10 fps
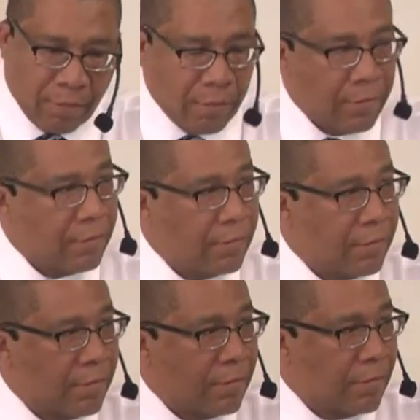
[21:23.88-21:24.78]

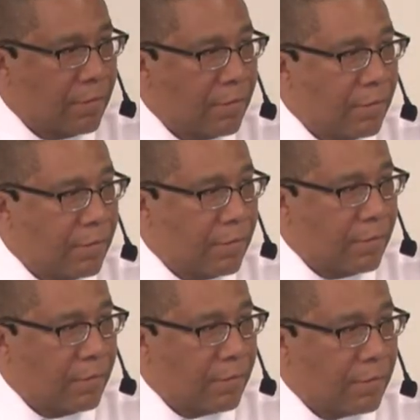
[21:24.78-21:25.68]

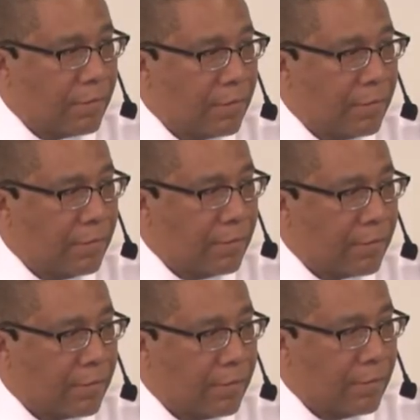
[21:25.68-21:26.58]

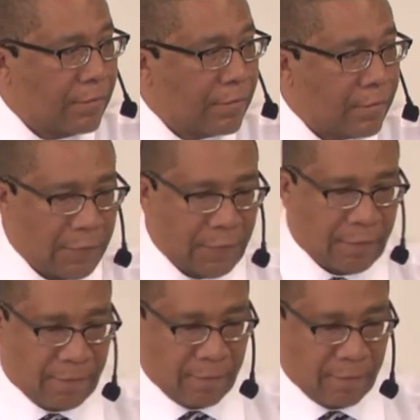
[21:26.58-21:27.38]
Nothing is said.